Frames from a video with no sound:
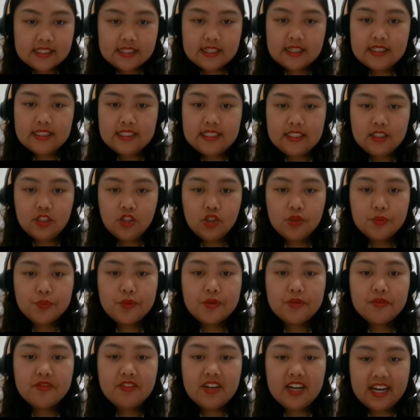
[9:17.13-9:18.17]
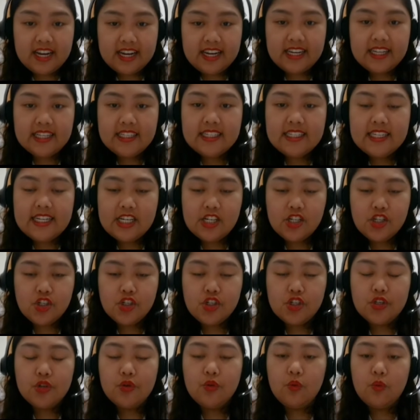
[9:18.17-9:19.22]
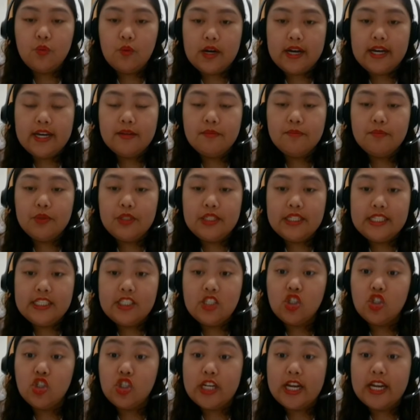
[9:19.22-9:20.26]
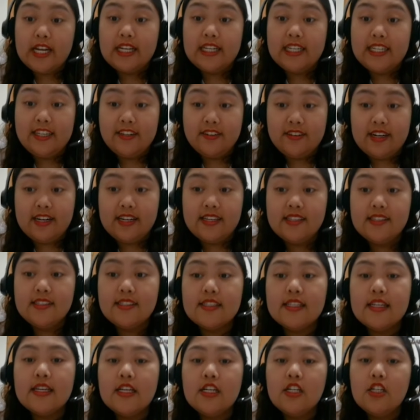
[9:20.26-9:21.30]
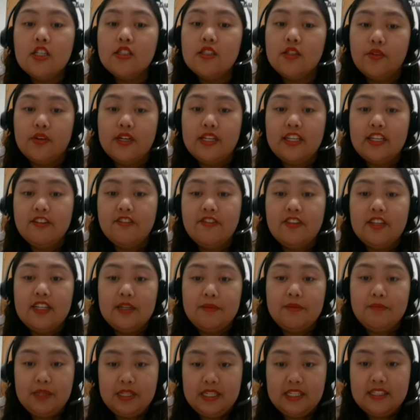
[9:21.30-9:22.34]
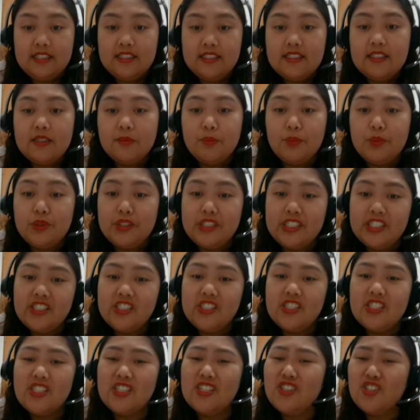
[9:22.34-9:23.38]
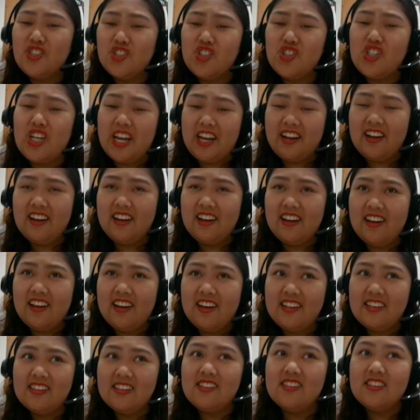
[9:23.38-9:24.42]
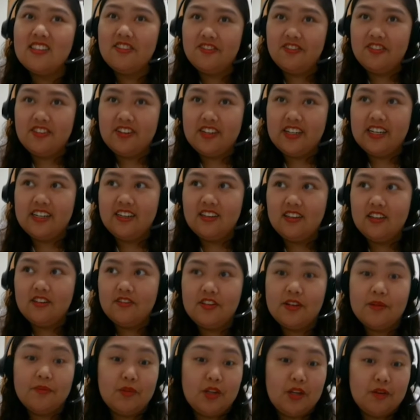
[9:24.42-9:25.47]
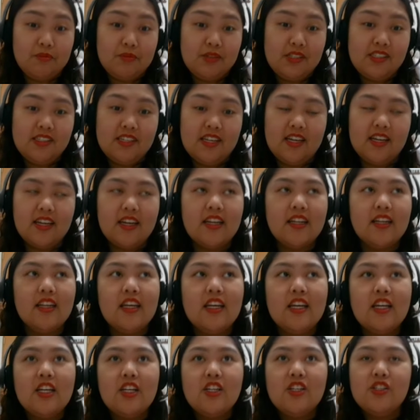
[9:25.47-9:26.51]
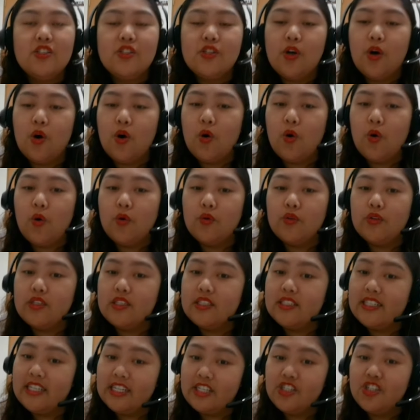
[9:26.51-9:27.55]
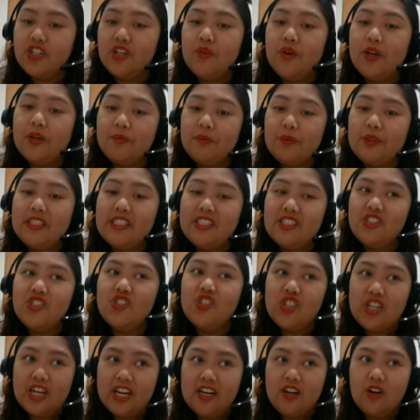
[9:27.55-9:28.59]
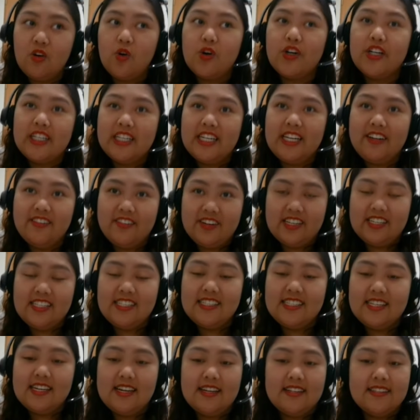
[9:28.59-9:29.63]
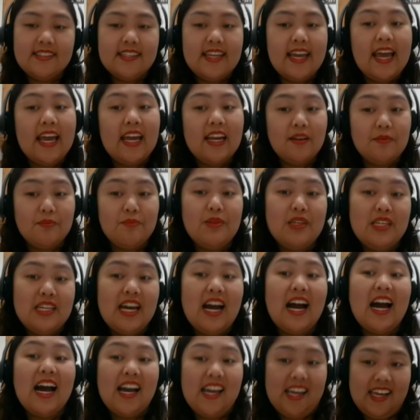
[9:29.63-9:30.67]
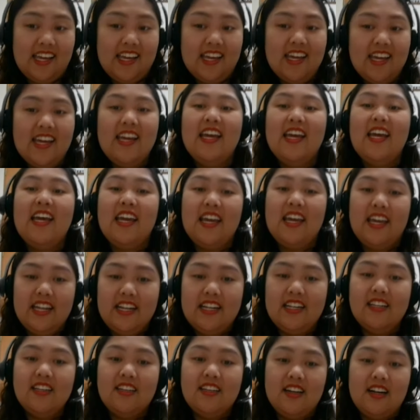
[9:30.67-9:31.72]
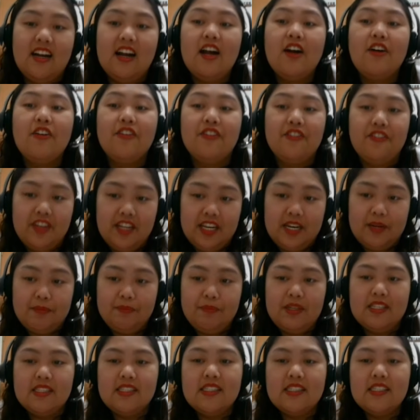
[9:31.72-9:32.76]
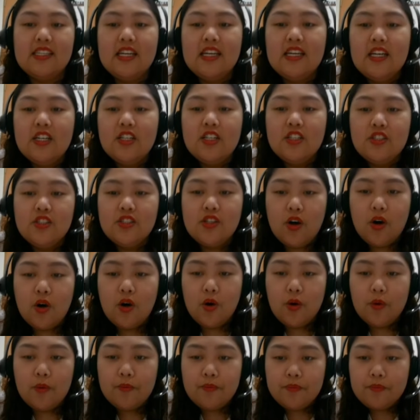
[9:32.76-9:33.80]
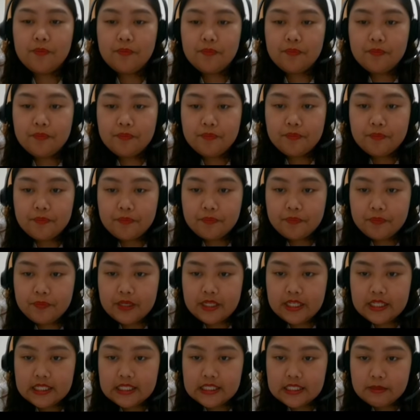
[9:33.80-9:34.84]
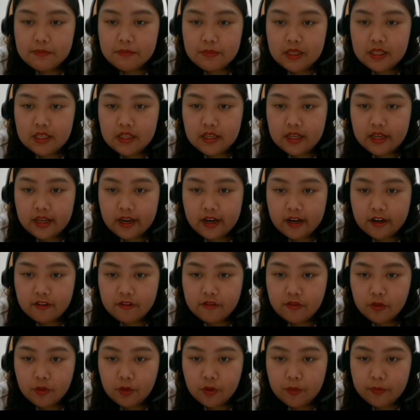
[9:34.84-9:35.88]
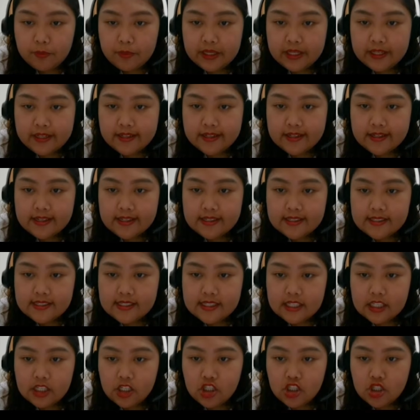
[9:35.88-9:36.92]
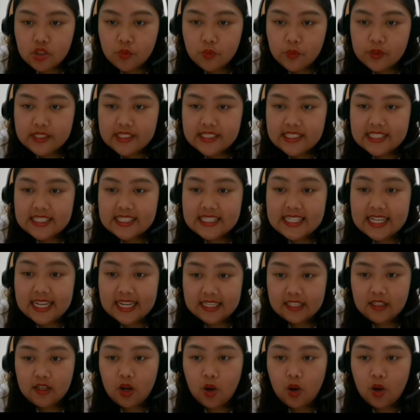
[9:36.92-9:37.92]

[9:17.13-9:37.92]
need to provide nationwide police check clearance. So in the Philippines, police check is different, if I'm not mistaken. So the nationwide police check or clearance is NBI in the Philippines. So please be careful, because the issuance date